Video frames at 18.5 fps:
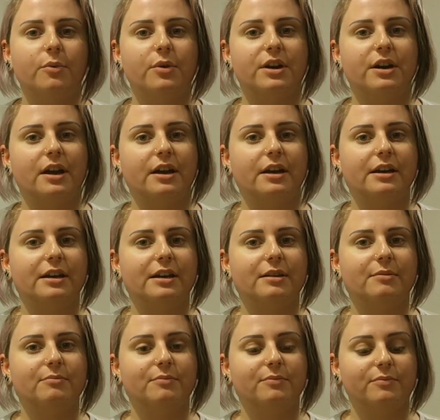when
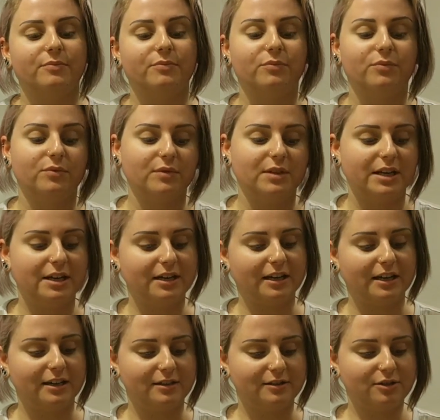I'm
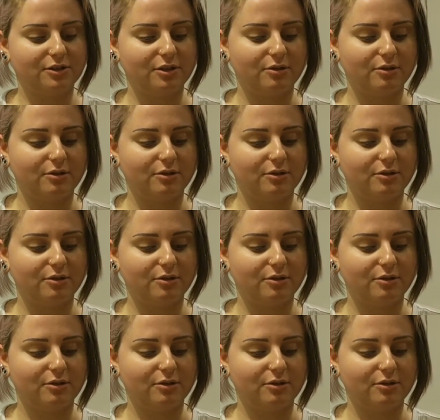eating it.